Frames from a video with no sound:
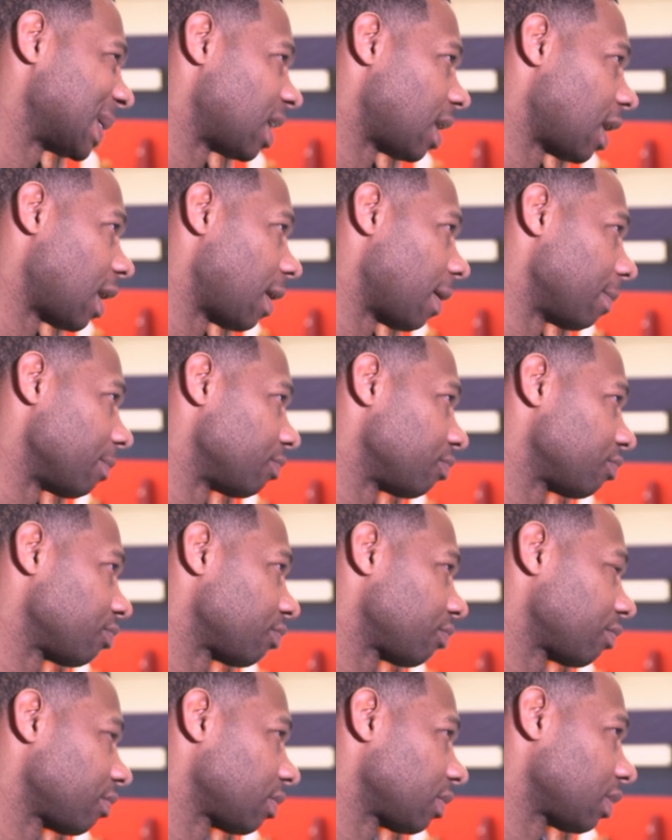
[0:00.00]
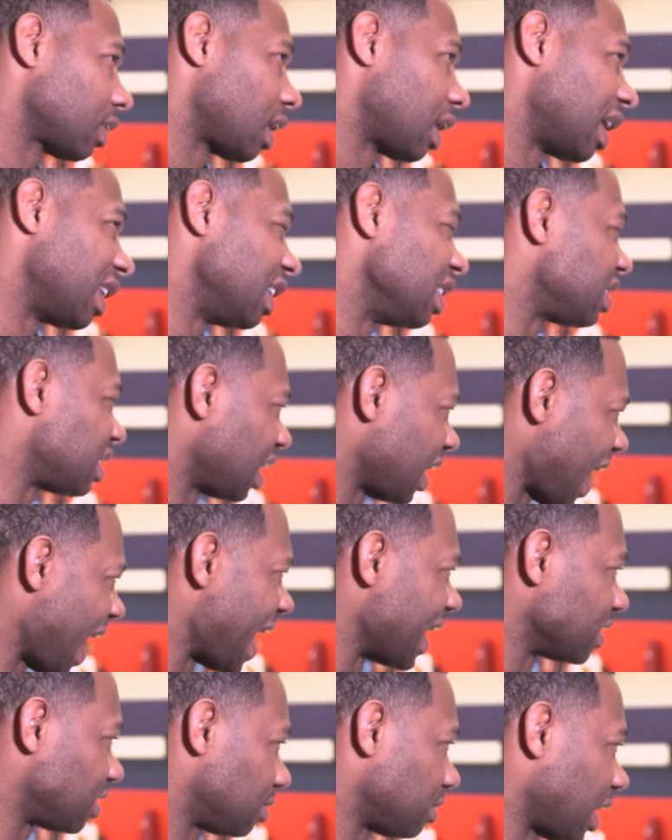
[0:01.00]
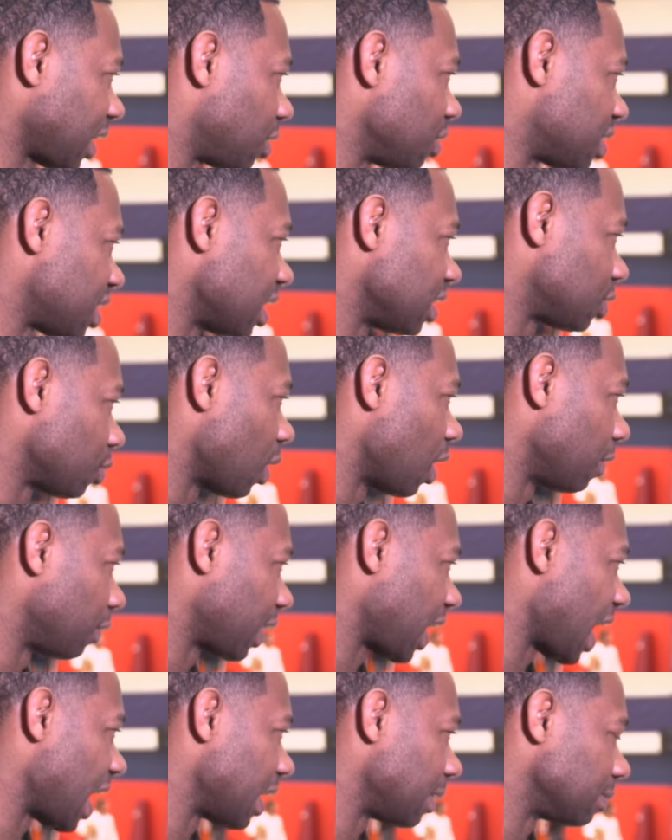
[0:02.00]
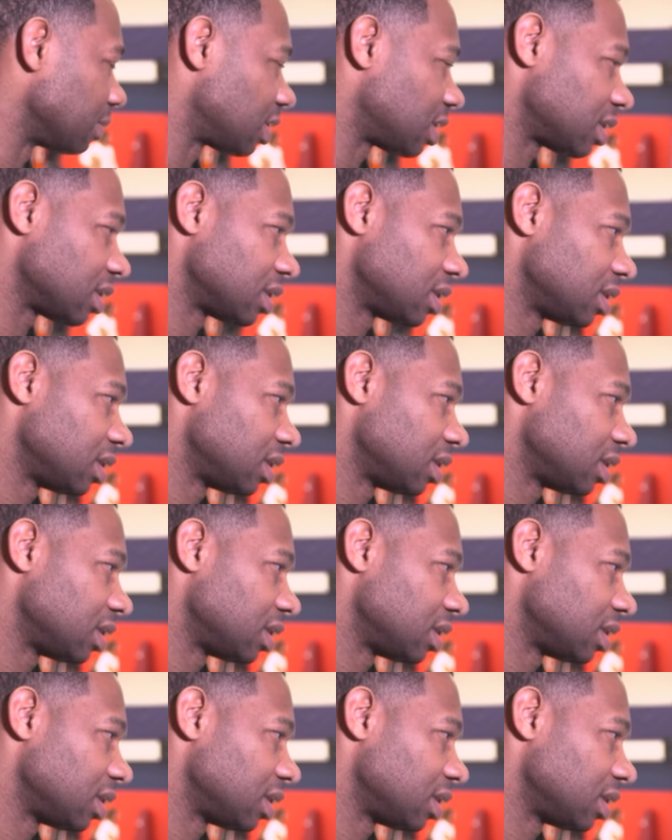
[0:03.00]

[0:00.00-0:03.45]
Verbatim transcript: Um, at least the last, like you said, 12 games.